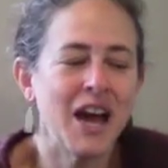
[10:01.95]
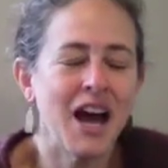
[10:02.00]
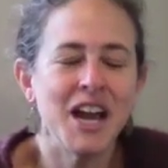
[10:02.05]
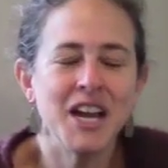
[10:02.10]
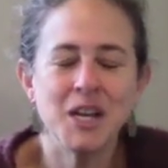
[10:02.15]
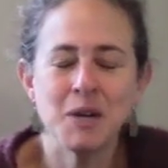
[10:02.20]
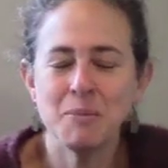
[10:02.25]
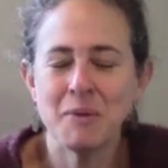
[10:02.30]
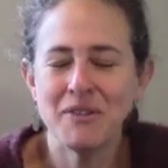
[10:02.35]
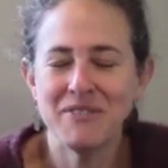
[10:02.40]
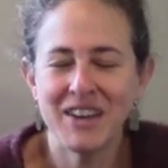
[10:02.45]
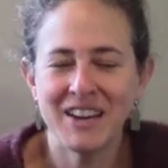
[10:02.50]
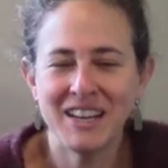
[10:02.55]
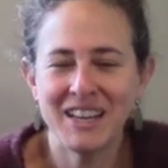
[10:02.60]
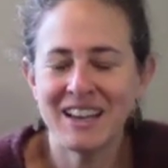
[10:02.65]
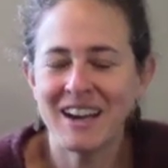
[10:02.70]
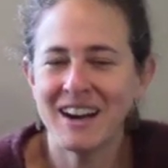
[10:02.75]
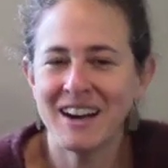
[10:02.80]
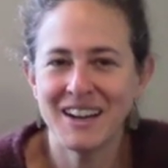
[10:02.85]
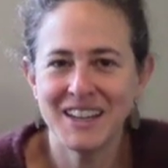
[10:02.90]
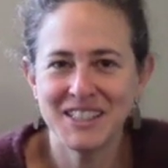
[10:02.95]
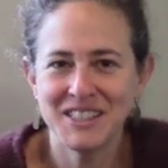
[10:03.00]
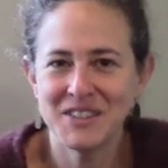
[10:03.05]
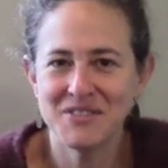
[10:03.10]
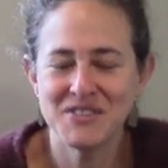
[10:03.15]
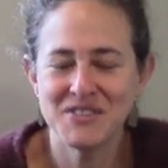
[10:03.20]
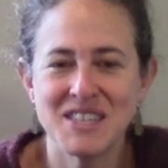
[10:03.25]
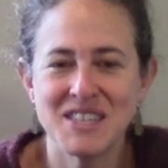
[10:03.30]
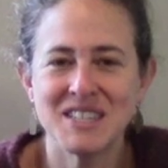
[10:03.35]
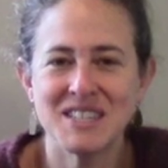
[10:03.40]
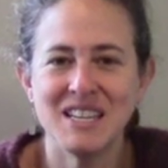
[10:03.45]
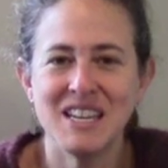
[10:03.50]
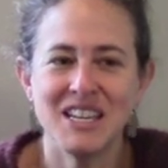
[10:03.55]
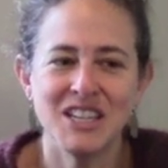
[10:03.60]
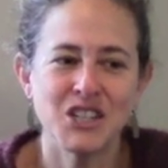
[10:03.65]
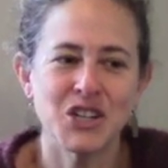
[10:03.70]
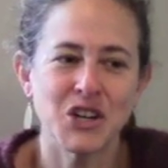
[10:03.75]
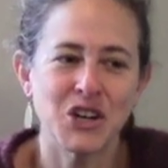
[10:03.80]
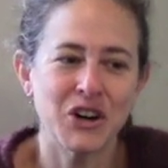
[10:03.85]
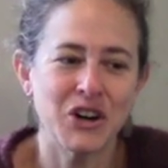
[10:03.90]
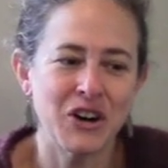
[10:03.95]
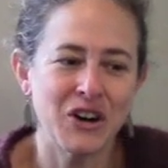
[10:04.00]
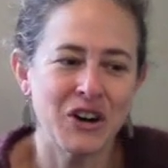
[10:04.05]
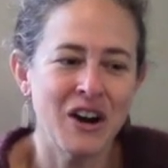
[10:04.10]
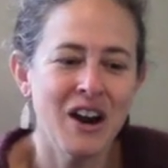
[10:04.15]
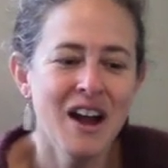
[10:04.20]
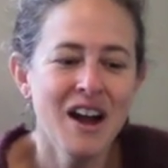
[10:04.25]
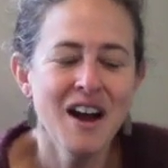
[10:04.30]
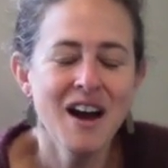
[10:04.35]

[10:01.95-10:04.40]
item of any kind of nature,